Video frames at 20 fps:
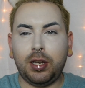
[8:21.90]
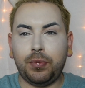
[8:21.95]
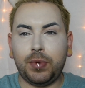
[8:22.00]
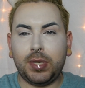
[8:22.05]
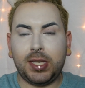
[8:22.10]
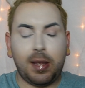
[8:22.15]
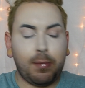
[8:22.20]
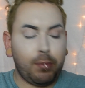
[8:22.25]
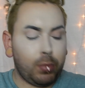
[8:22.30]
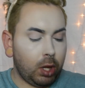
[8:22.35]

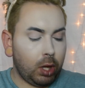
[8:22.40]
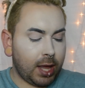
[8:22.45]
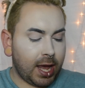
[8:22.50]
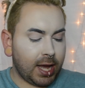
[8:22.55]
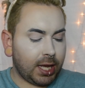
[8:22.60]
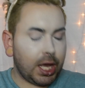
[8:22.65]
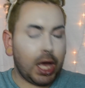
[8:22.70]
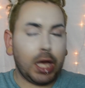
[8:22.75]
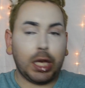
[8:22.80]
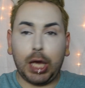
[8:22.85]
resemble
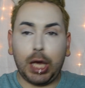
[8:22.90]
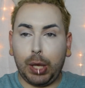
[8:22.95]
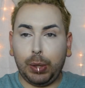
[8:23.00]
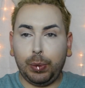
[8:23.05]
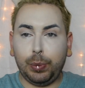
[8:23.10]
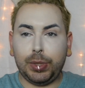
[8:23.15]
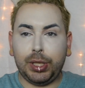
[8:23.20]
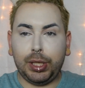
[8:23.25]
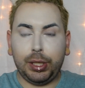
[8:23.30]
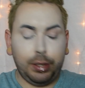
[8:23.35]
like the
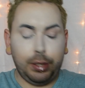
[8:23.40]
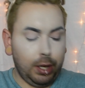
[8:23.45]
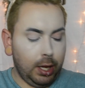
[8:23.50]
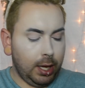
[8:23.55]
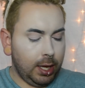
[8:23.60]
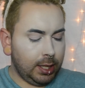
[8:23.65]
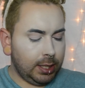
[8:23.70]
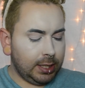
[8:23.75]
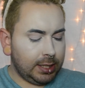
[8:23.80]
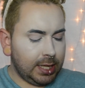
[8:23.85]
goat,
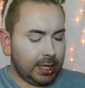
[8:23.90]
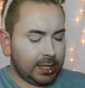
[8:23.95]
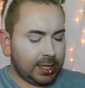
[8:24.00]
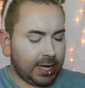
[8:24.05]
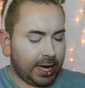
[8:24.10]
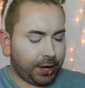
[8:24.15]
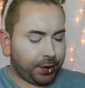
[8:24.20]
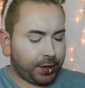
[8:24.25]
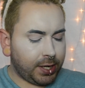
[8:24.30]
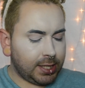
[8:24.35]
since
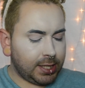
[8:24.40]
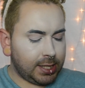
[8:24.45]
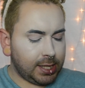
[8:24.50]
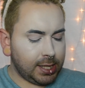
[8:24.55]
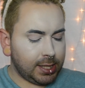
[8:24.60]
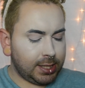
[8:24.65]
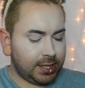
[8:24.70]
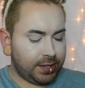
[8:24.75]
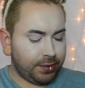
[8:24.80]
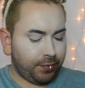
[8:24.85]
Aries
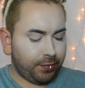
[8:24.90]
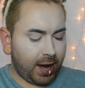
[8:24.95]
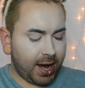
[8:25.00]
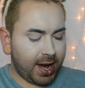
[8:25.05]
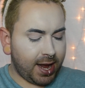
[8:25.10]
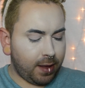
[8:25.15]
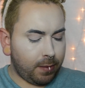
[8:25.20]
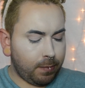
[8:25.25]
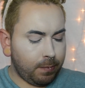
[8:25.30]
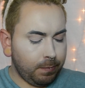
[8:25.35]
is the
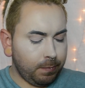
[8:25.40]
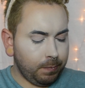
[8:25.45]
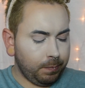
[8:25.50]
ram.